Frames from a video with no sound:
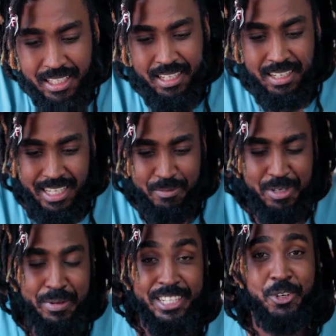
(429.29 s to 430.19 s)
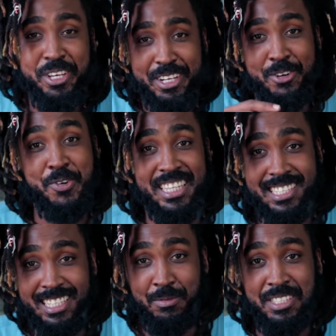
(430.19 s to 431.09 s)
Claim. He made sure he
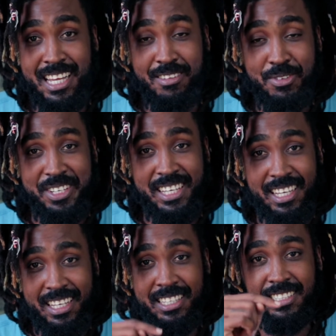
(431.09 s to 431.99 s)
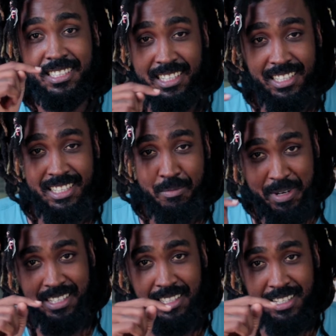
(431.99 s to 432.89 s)
corrected himself, okay? You see, he
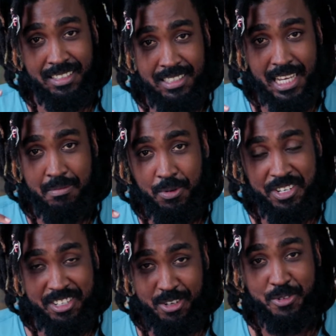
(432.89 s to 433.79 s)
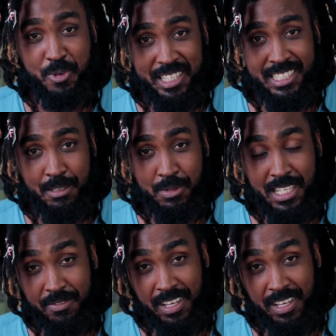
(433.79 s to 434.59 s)
made his little typo and he corrected himself.